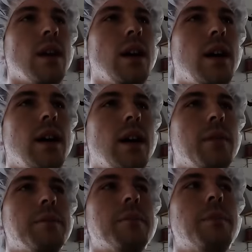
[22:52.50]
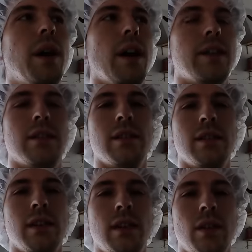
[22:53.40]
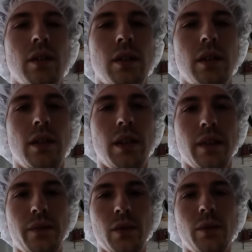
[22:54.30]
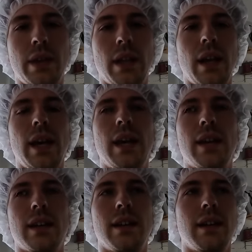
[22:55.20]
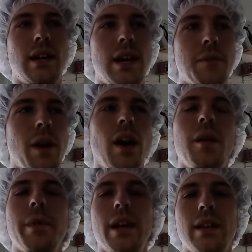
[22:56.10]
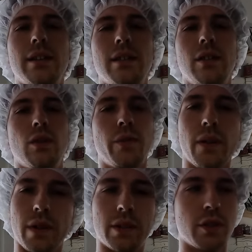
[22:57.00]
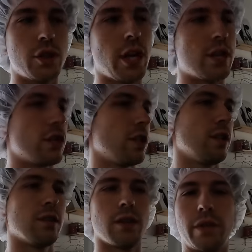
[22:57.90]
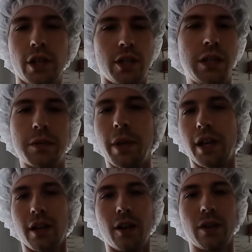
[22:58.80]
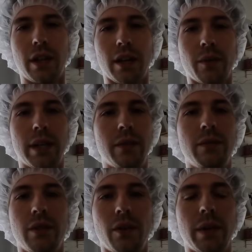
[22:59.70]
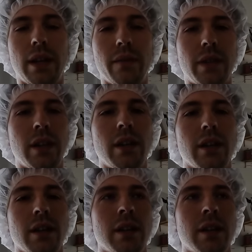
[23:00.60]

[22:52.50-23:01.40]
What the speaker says: But if you would like, comment, you know, if you have any suggestions or if you're a cheesemaker out there, we'd love to hear